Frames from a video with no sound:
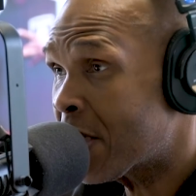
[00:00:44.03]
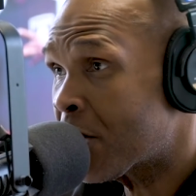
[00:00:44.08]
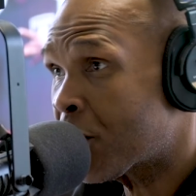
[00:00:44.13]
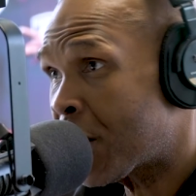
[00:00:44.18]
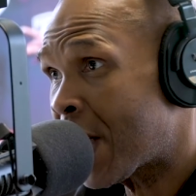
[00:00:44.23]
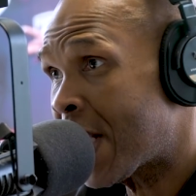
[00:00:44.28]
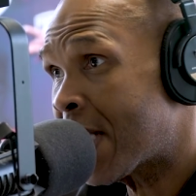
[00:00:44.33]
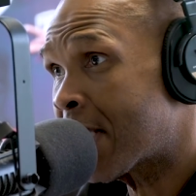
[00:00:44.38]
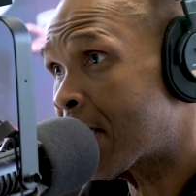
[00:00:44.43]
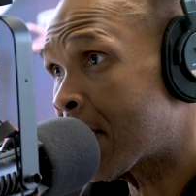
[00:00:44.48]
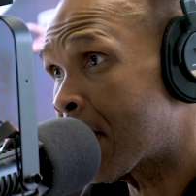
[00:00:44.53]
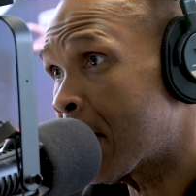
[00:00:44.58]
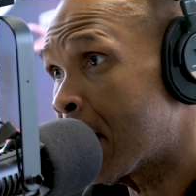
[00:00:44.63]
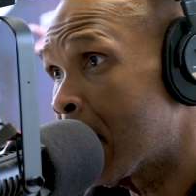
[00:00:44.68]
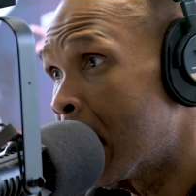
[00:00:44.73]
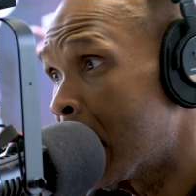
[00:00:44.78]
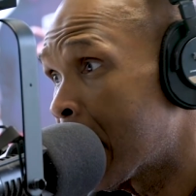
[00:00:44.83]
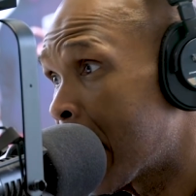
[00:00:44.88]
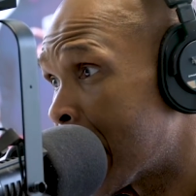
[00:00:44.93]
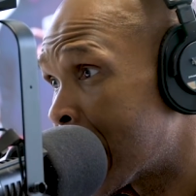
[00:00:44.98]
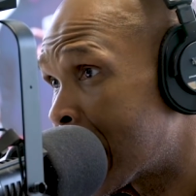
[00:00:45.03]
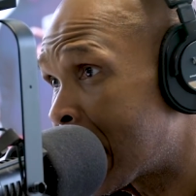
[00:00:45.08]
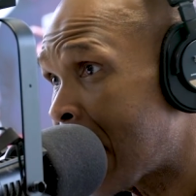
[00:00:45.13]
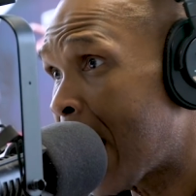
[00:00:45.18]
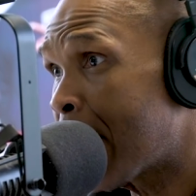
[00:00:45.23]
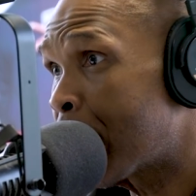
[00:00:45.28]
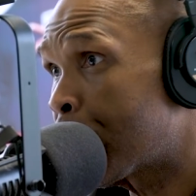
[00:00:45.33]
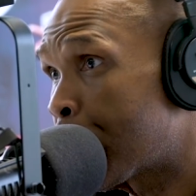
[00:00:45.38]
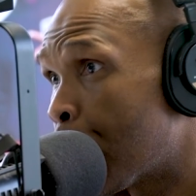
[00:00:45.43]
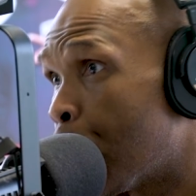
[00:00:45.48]
get a chance to look
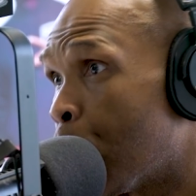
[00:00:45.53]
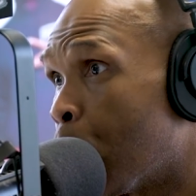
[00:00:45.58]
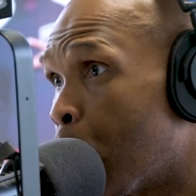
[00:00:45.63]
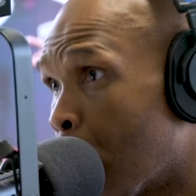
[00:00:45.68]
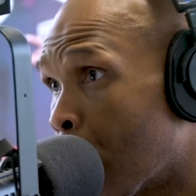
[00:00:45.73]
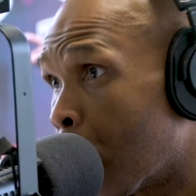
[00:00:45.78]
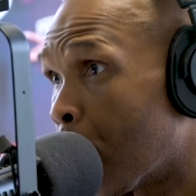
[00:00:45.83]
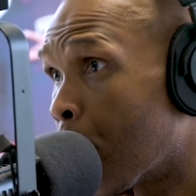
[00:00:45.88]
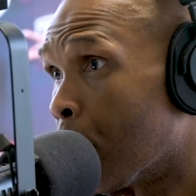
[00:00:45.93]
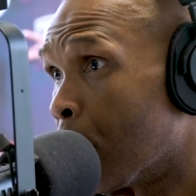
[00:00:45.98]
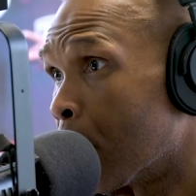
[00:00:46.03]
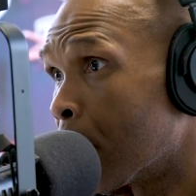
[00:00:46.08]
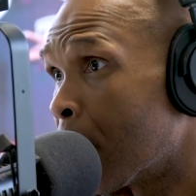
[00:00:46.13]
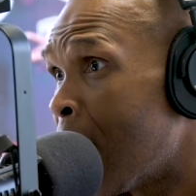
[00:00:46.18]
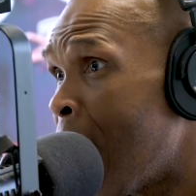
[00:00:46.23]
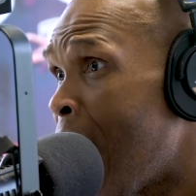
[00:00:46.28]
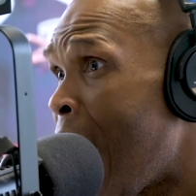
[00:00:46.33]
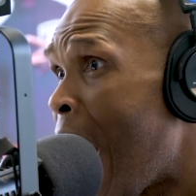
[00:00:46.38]
inside your world.